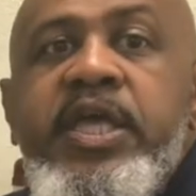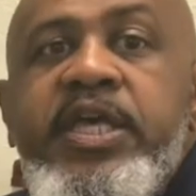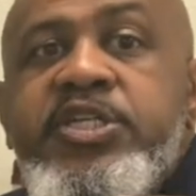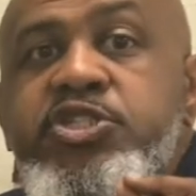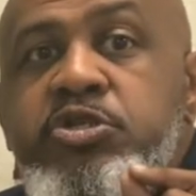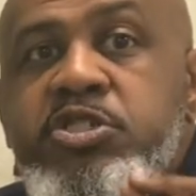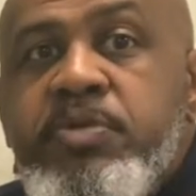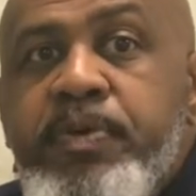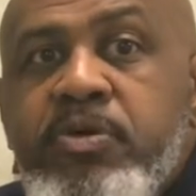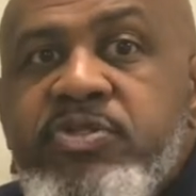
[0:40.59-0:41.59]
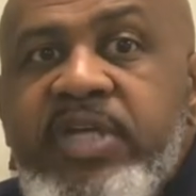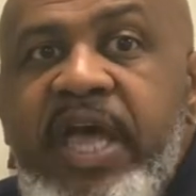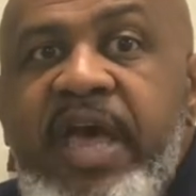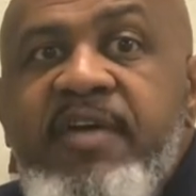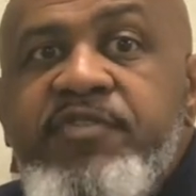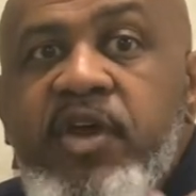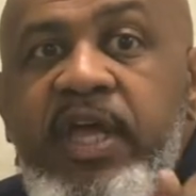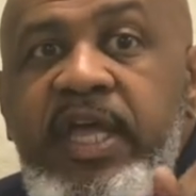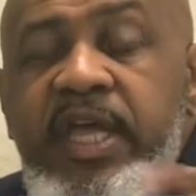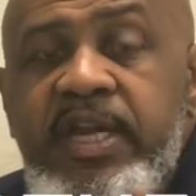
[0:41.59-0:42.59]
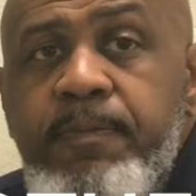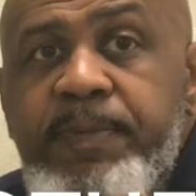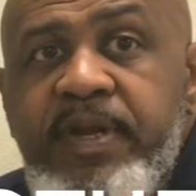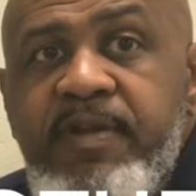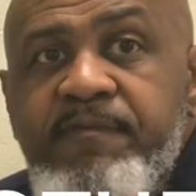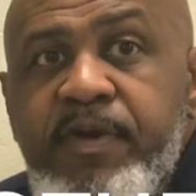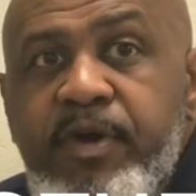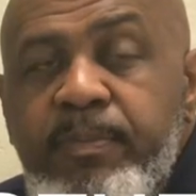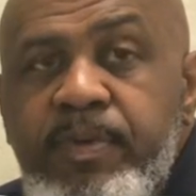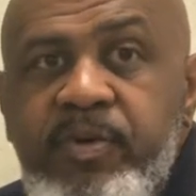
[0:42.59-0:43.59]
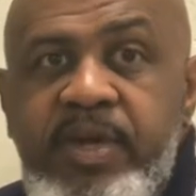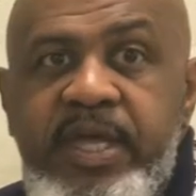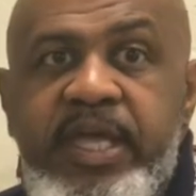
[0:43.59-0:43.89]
is you're supposed to have your independent variable